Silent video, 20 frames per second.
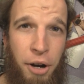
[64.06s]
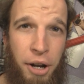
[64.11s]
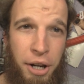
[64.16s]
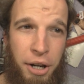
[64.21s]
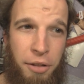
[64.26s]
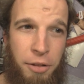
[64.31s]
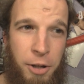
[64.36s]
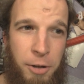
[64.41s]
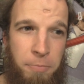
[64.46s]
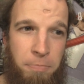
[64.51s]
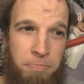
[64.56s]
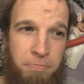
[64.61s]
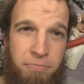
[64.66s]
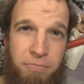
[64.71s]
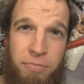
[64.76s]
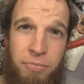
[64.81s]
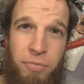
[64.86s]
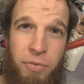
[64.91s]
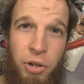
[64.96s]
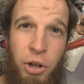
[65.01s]
Friday that
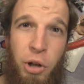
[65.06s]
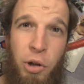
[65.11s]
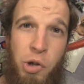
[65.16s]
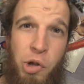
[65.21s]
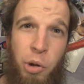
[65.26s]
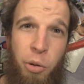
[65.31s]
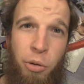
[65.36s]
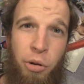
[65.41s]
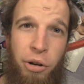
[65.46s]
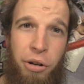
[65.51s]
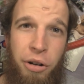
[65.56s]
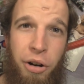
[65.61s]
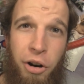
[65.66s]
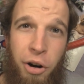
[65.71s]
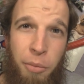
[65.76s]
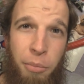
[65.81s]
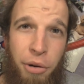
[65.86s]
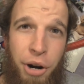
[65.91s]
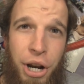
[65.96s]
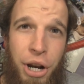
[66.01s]
little children
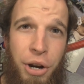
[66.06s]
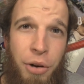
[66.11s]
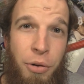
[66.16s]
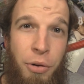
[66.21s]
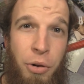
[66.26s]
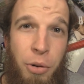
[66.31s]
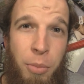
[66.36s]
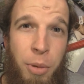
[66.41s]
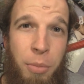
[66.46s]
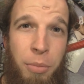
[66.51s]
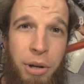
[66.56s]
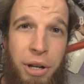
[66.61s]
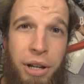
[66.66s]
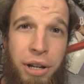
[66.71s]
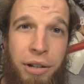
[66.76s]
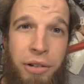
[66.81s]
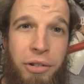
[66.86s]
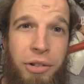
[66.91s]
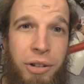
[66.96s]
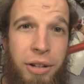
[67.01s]
are brand new human
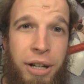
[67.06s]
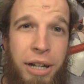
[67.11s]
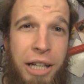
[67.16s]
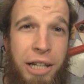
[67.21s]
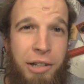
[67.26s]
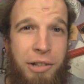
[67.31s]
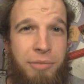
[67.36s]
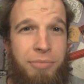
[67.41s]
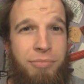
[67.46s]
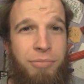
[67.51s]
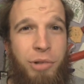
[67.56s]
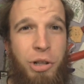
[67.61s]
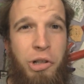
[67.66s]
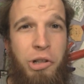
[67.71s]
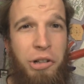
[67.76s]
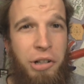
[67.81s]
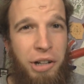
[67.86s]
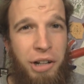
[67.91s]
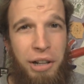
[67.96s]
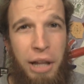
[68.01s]
beings, and we
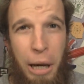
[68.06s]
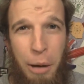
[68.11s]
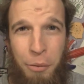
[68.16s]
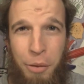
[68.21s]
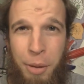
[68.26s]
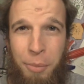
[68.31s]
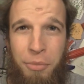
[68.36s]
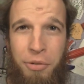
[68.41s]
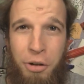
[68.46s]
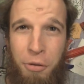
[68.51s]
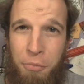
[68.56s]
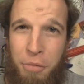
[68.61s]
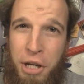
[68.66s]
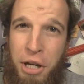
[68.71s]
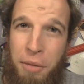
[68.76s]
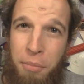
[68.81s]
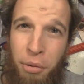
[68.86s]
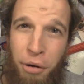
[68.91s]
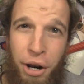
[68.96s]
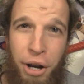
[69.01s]
should allow them to
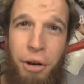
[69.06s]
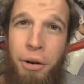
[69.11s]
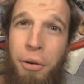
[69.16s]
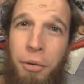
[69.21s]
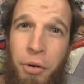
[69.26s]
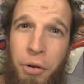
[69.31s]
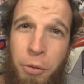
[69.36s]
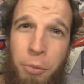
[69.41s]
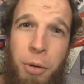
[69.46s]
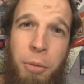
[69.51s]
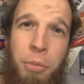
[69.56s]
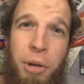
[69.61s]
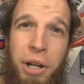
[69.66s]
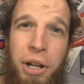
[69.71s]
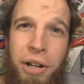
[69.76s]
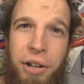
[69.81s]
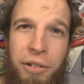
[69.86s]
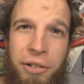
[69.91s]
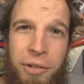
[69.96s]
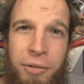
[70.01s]
be brand new human
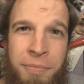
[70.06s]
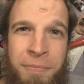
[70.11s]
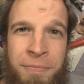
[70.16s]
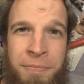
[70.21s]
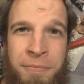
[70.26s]
beings